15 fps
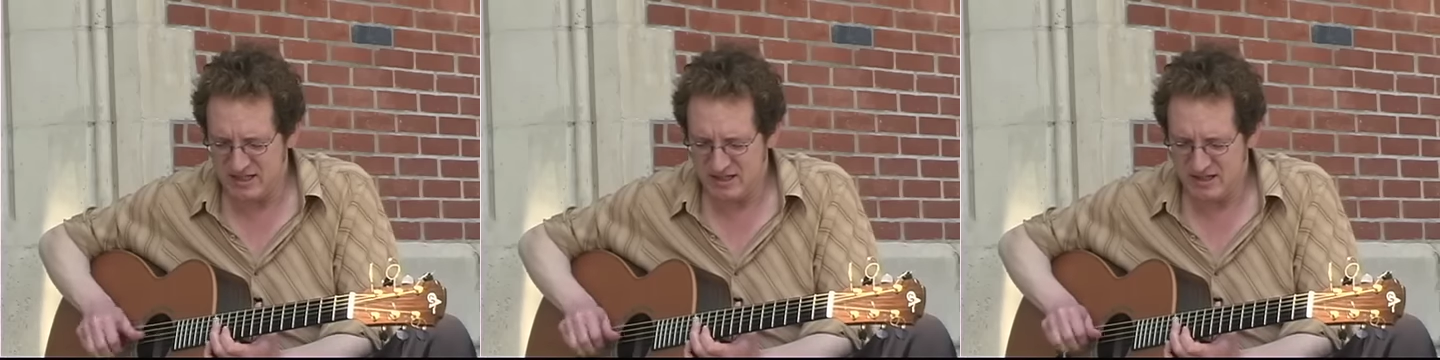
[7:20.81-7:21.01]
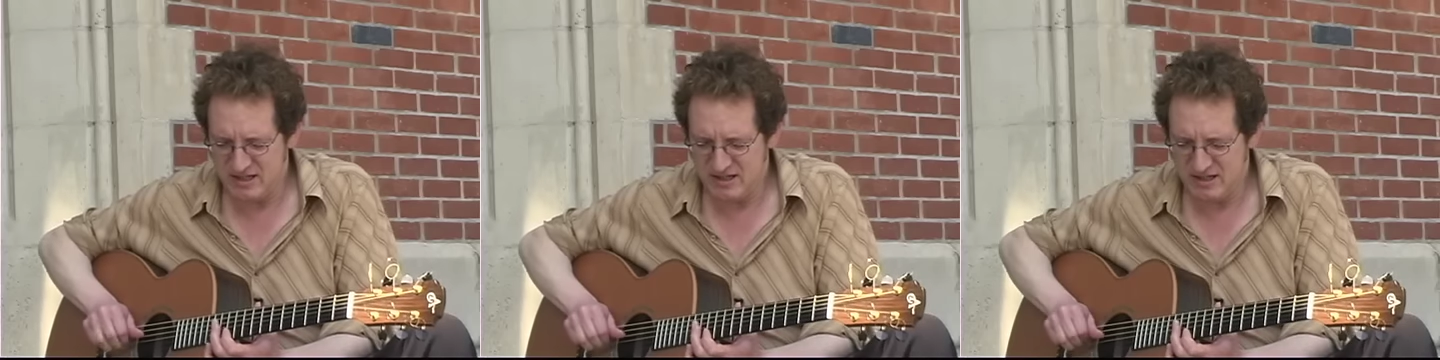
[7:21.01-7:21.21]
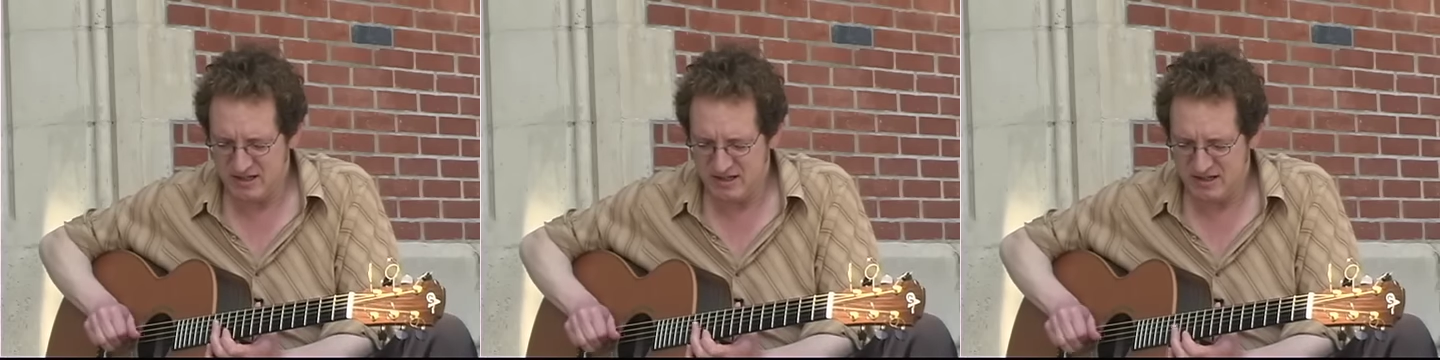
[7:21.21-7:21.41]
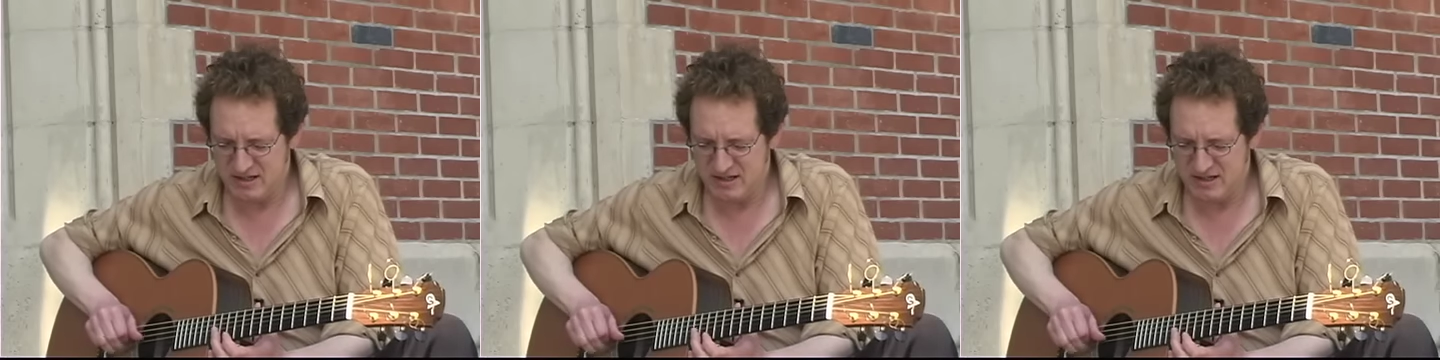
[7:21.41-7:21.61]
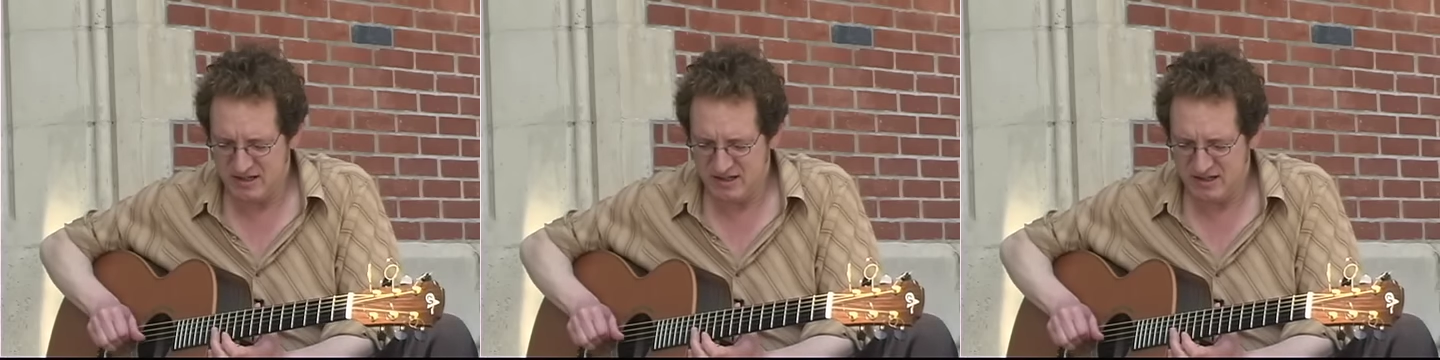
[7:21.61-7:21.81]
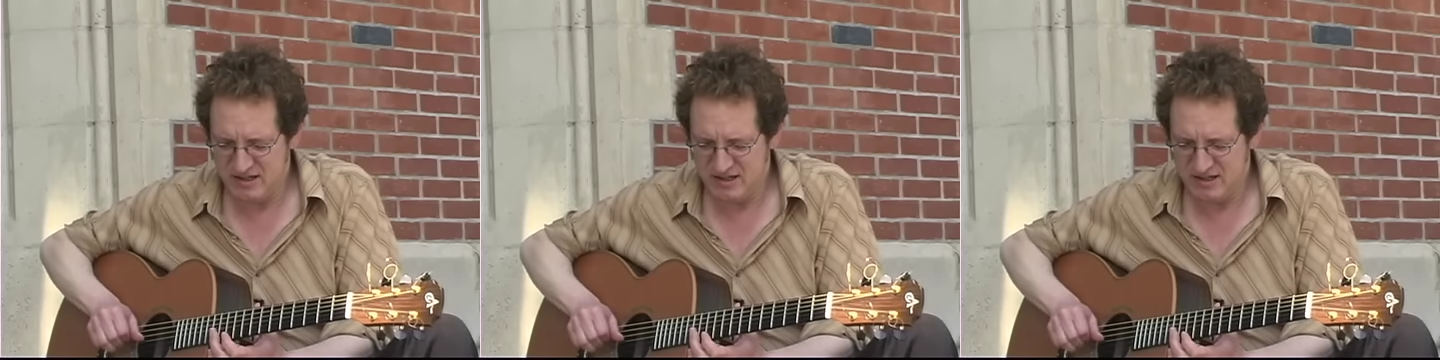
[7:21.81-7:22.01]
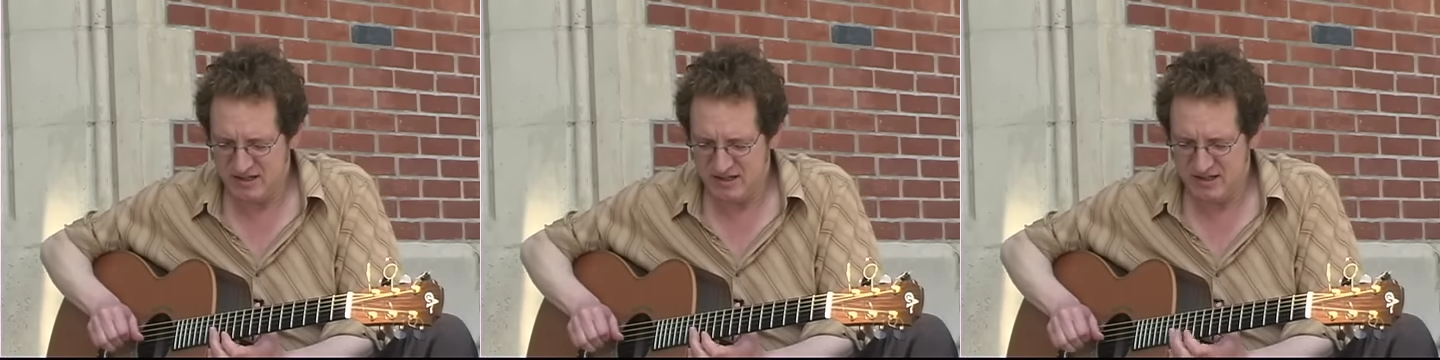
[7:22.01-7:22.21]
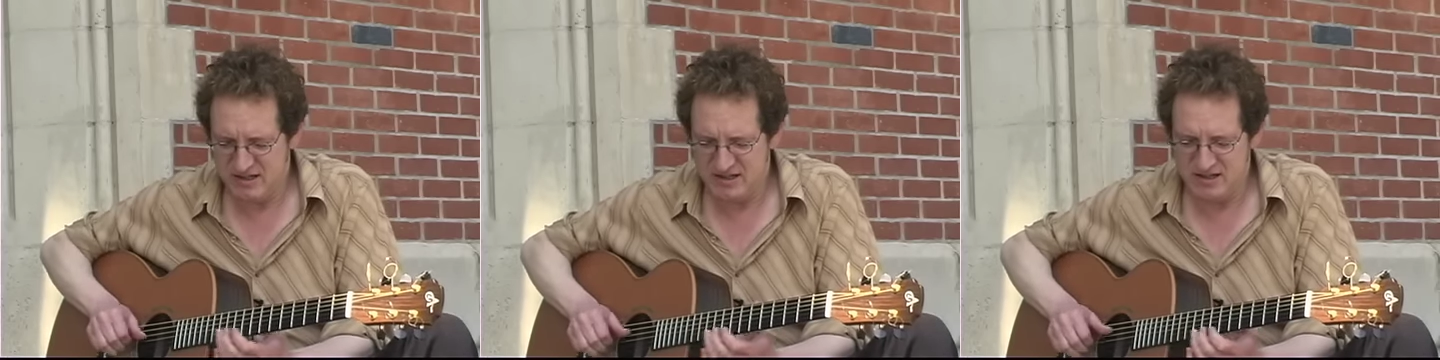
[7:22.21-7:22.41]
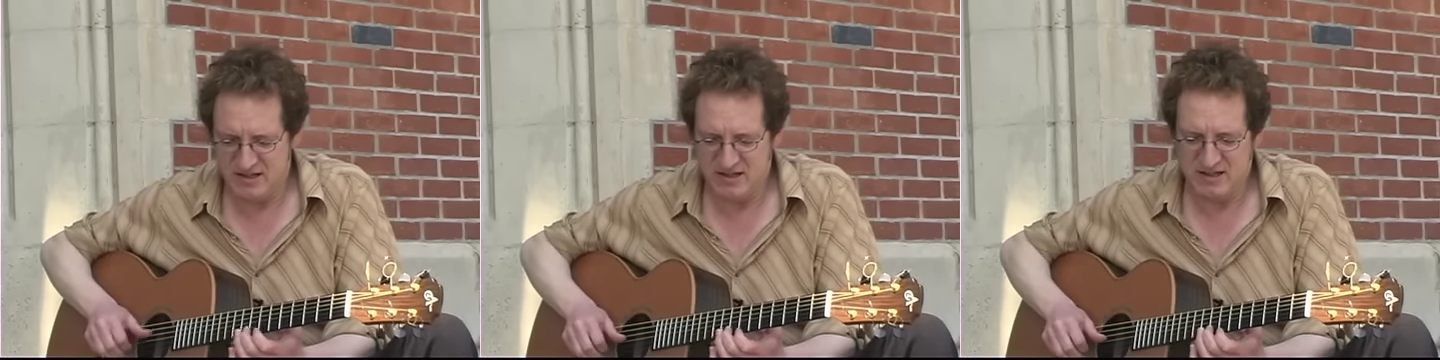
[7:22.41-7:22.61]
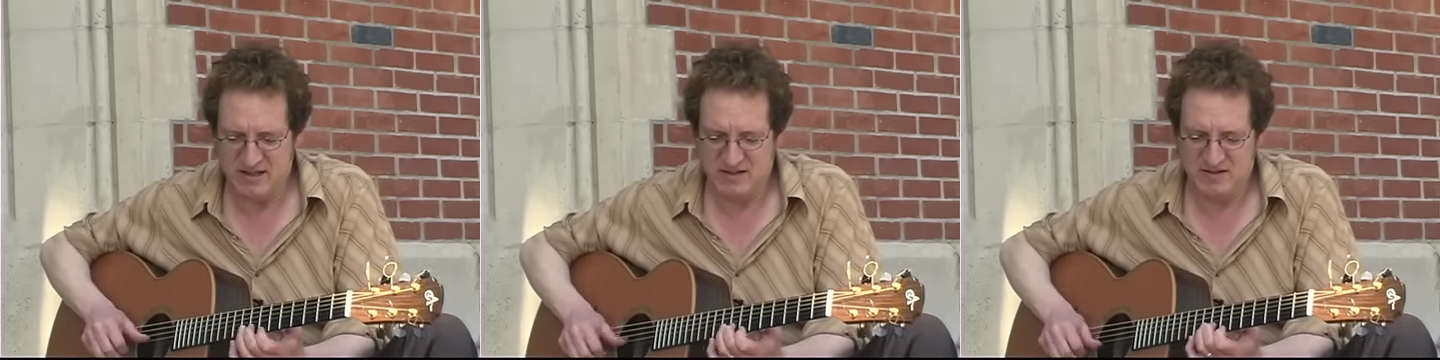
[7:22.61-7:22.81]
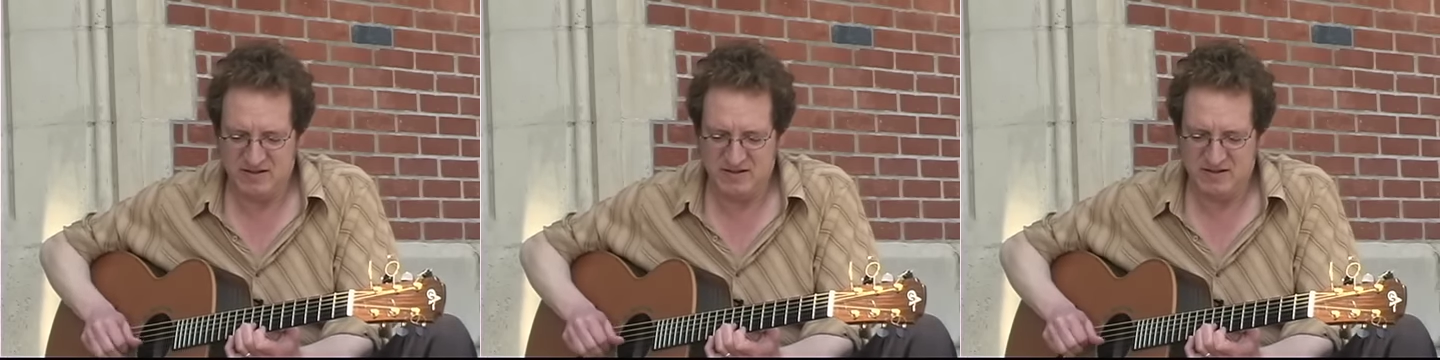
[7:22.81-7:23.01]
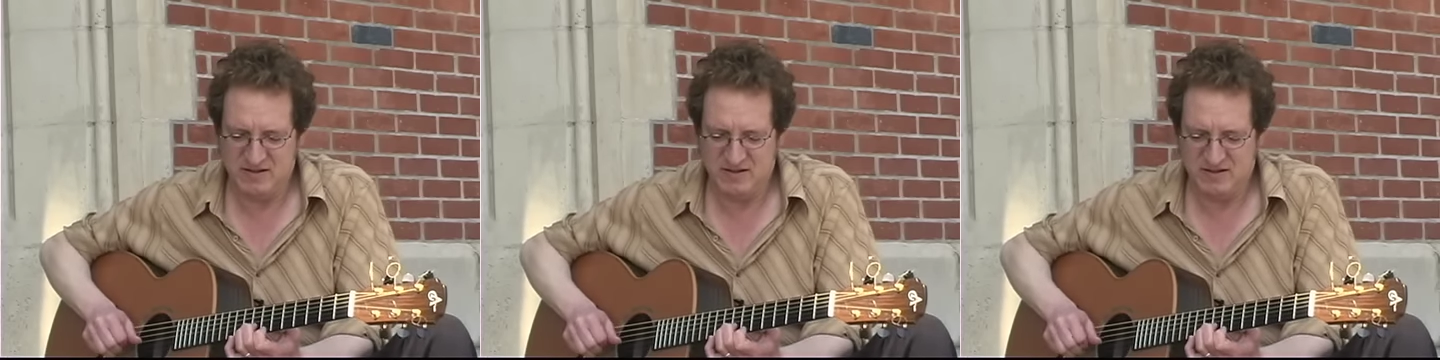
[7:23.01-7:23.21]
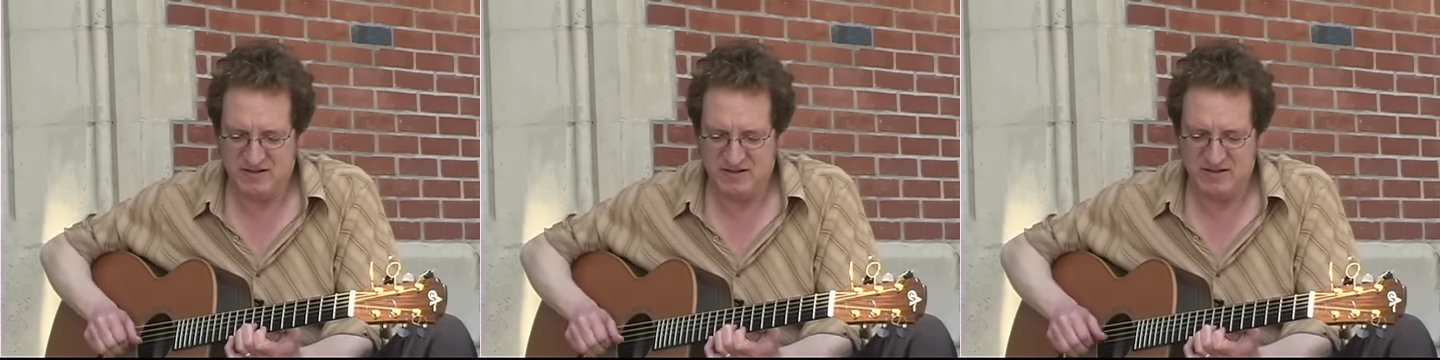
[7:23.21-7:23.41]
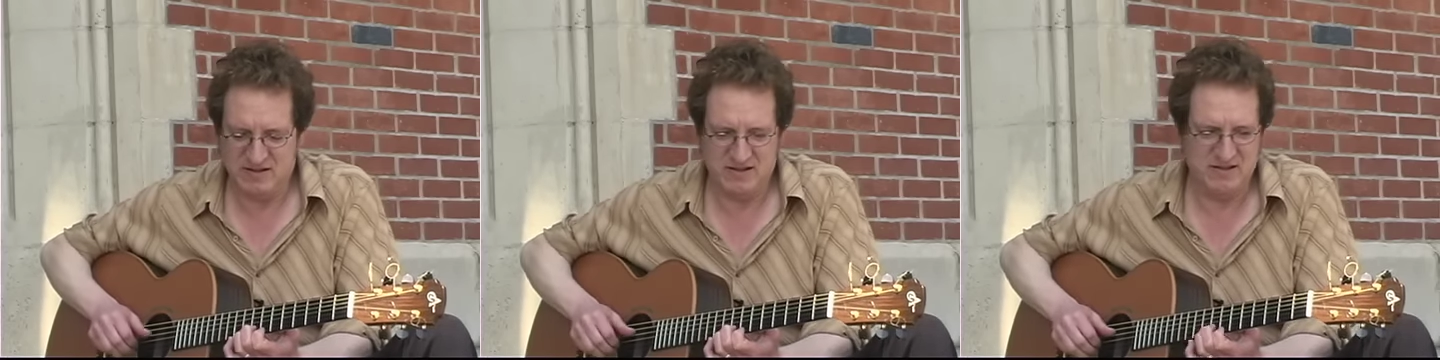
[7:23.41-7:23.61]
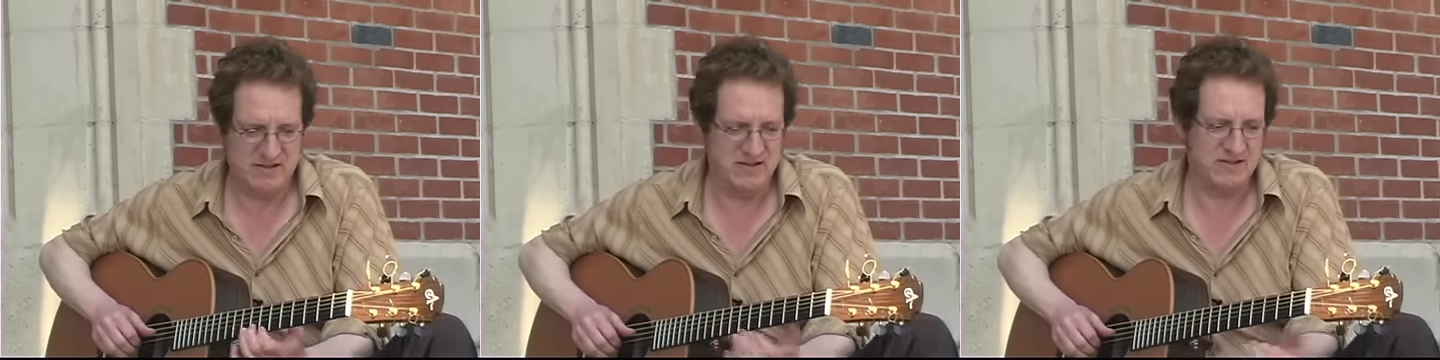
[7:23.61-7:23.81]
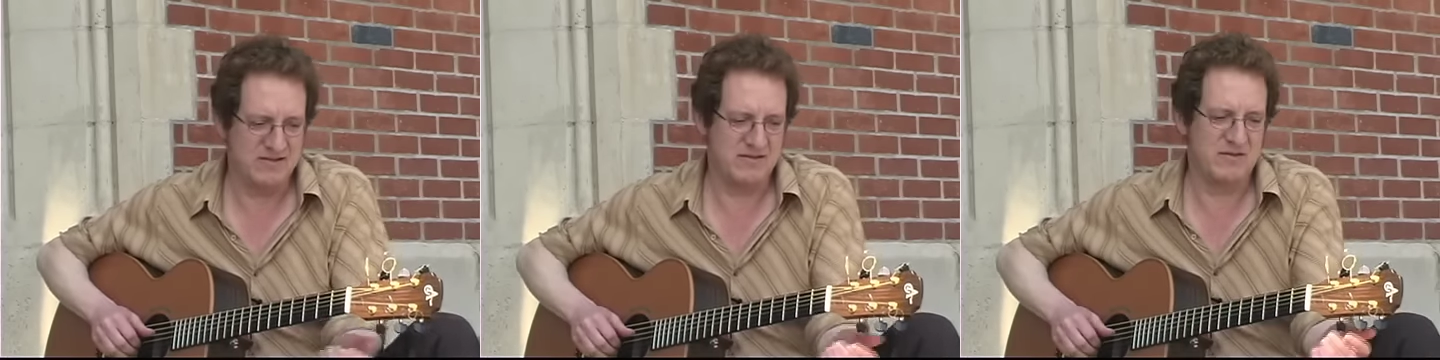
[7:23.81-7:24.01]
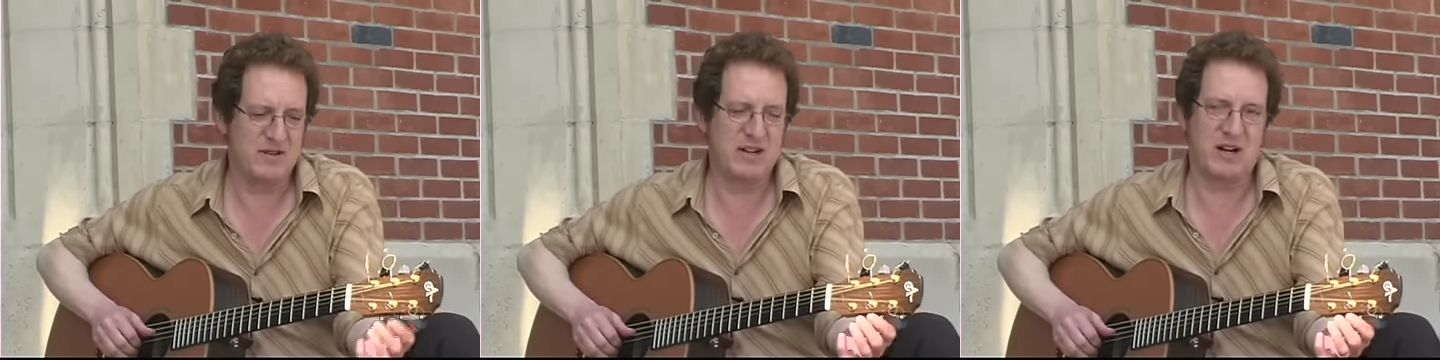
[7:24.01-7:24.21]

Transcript: Well,